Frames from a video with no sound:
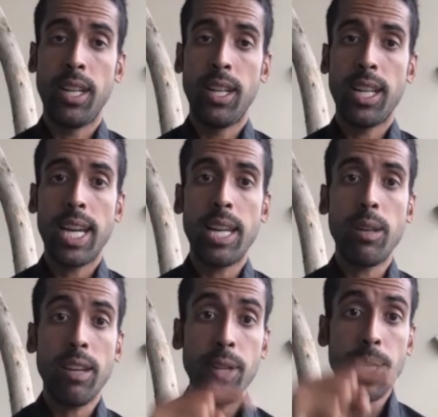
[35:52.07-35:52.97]
And
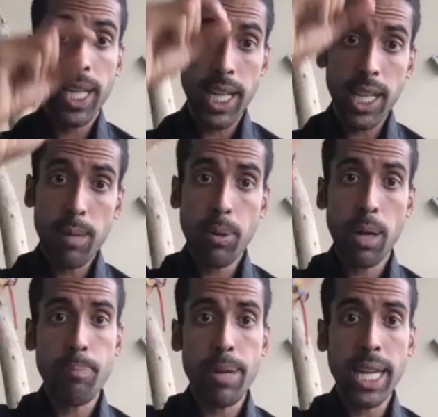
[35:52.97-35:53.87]
if he did it, he put a
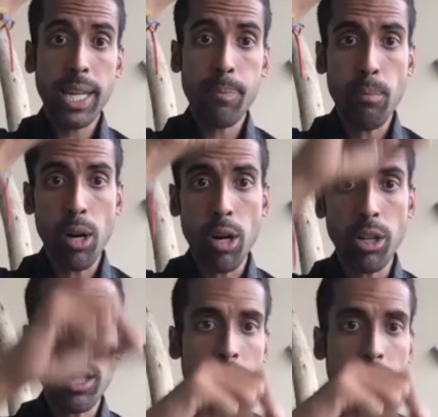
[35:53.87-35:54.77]
big
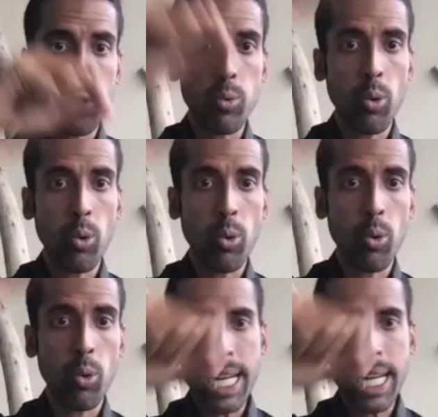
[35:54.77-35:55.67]
mark on his wall, big
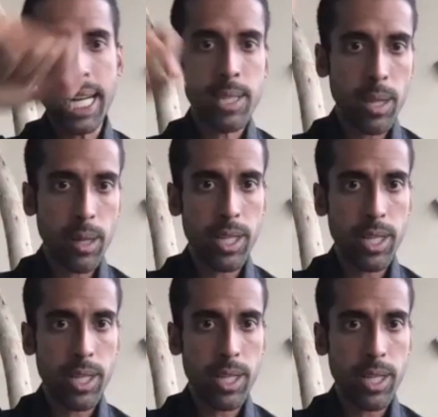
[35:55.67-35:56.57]
X in the day
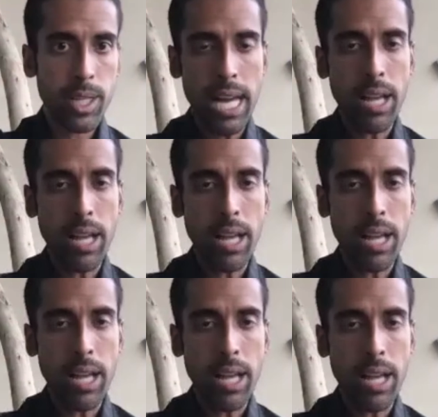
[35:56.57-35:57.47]
of the calendar.
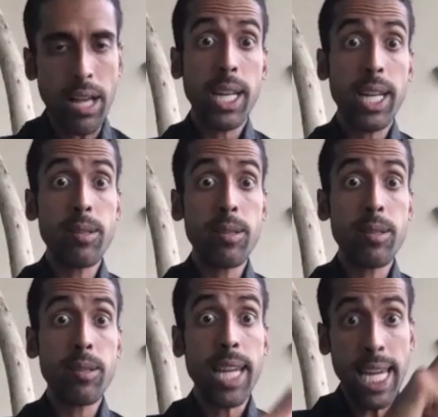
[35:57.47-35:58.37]
And his
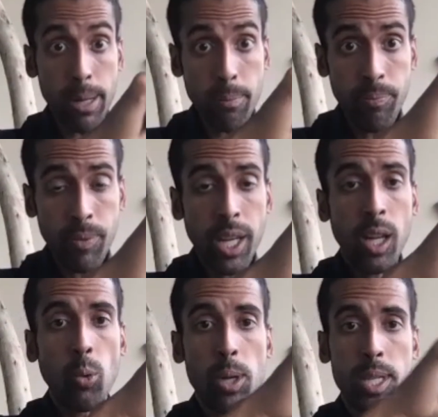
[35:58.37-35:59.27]
game
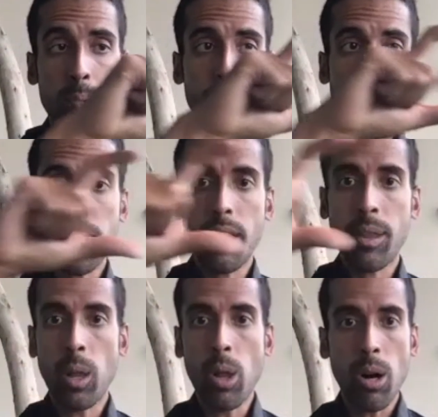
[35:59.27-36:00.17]
was to make the
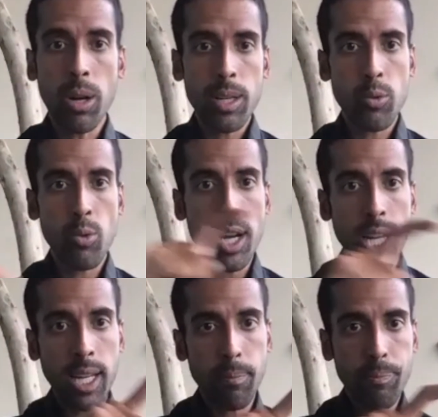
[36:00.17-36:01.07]
longest
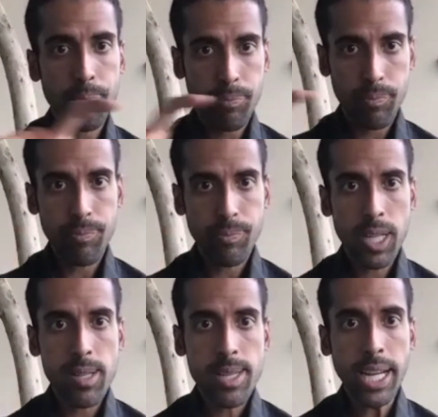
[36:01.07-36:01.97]
running
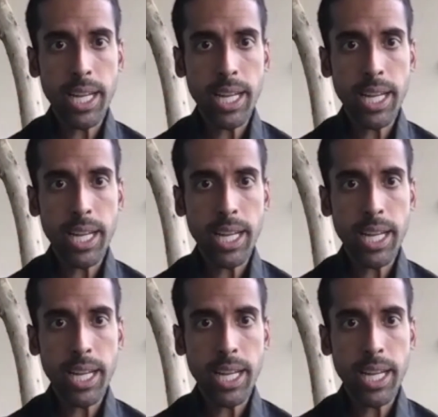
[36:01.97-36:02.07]
consecutive